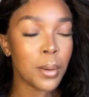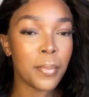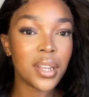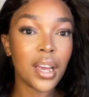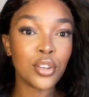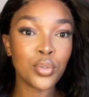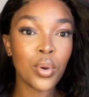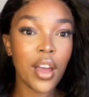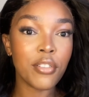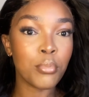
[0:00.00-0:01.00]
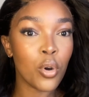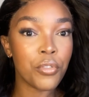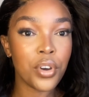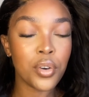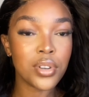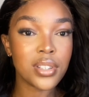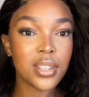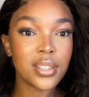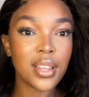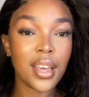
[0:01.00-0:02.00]
but i do have more
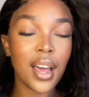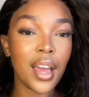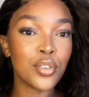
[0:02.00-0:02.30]
fragrances that i